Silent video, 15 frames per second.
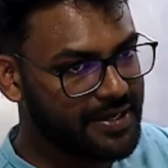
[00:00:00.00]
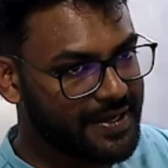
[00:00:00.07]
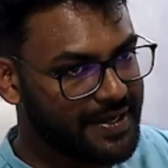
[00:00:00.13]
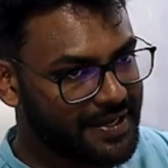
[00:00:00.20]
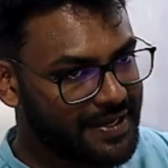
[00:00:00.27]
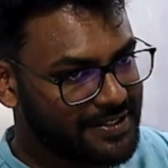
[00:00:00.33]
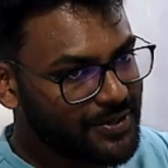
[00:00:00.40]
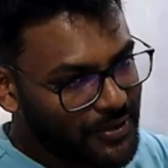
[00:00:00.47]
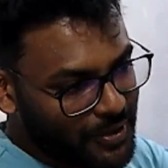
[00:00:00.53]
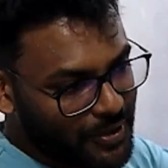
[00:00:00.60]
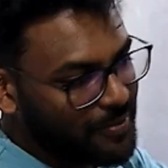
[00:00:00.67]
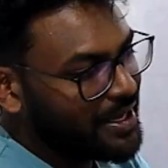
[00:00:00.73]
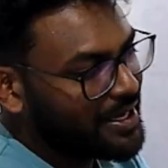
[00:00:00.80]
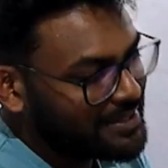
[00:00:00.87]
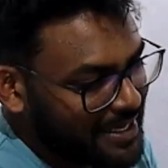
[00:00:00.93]
is going to be
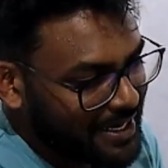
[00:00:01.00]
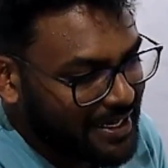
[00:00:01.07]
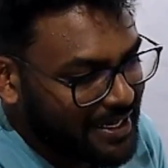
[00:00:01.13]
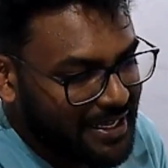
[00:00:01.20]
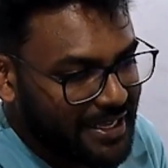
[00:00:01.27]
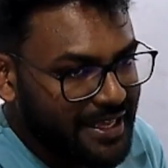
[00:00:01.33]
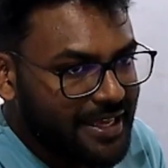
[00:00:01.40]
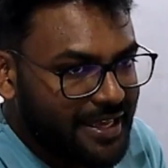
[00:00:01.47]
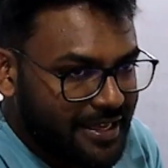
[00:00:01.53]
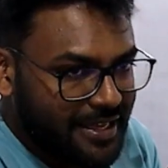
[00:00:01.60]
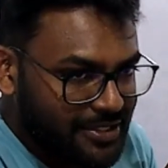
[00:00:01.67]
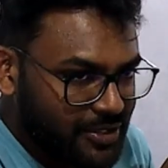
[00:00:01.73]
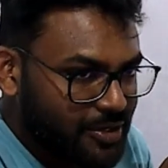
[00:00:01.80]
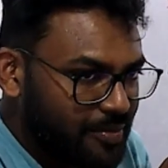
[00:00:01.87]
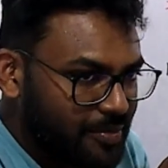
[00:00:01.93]
exactly
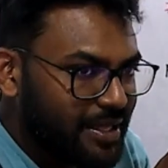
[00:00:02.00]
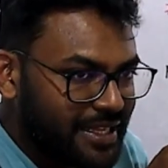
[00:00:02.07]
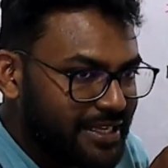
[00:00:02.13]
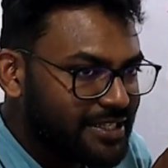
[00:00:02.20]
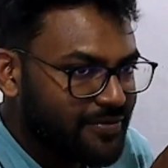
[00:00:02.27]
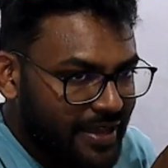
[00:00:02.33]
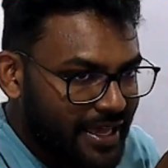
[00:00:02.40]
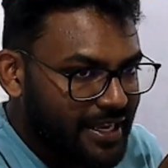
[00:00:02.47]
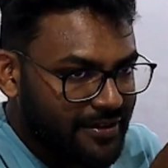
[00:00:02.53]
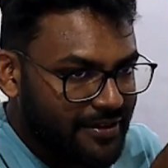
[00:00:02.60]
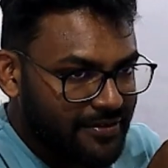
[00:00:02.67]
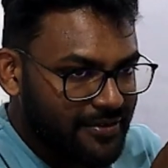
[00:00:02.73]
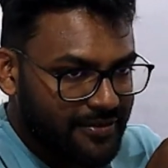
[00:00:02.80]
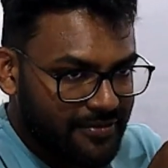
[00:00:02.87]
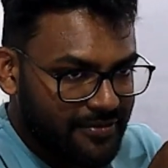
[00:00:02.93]
should be this value,
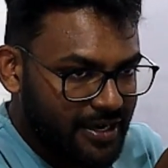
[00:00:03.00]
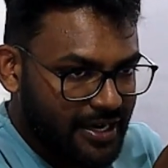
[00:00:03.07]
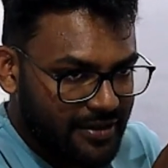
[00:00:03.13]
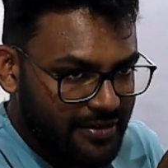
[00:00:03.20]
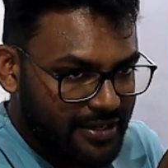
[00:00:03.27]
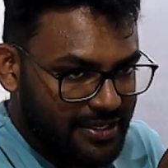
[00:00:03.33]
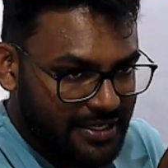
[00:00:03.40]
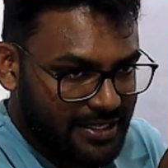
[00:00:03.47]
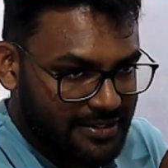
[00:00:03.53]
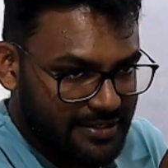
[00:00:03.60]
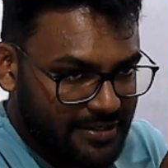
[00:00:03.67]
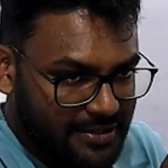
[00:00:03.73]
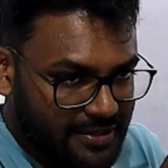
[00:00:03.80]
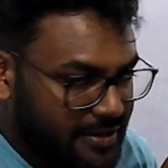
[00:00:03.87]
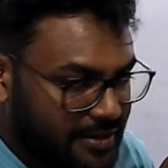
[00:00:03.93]
whatever it is,
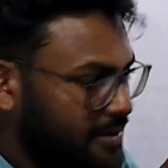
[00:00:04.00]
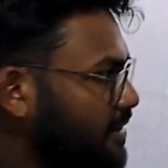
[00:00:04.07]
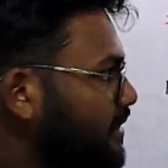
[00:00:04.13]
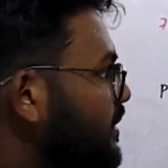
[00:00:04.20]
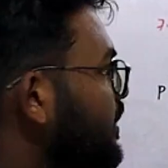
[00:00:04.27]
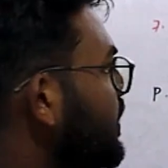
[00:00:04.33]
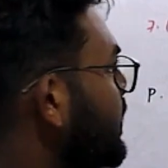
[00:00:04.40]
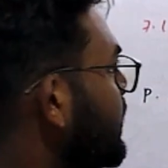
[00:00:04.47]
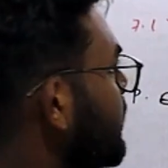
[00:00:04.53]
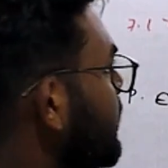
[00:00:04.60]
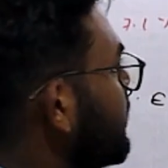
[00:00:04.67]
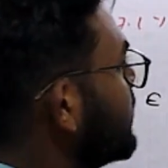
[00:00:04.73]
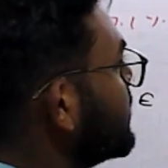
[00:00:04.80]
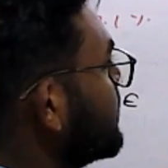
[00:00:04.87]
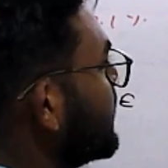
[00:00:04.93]
right?
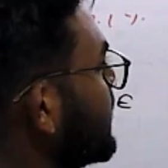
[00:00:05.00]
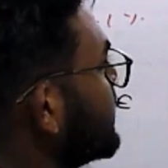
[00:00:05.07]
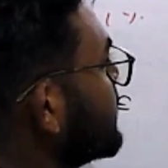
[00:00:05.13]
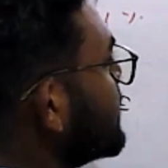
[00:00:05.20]
Which means